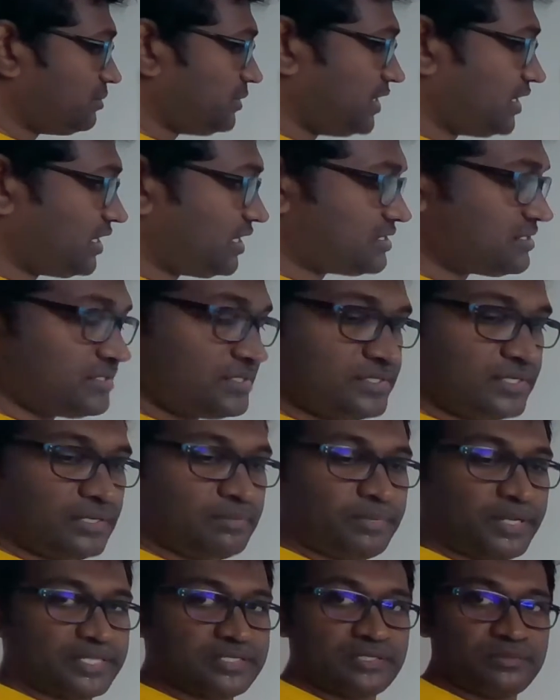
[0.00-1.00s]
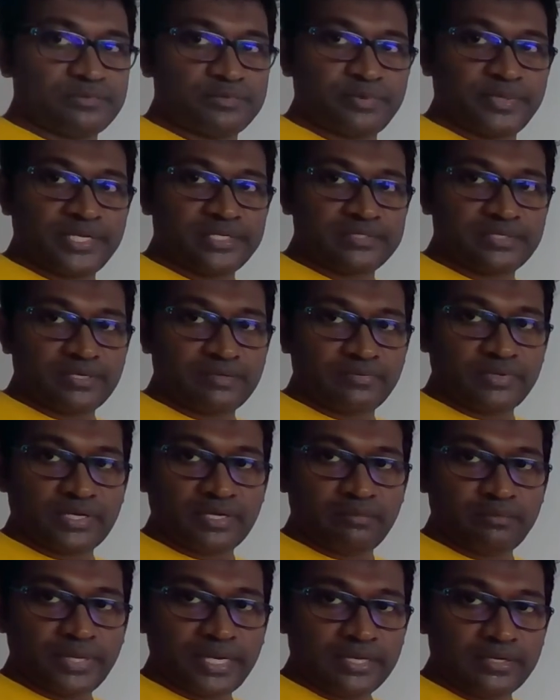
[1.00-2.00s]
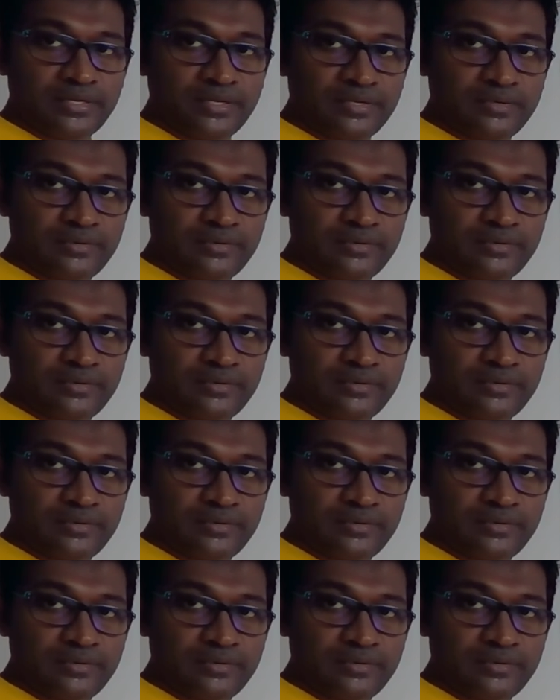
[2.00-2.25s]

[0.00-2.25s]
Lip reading: erase this and make some space, and we'll come back.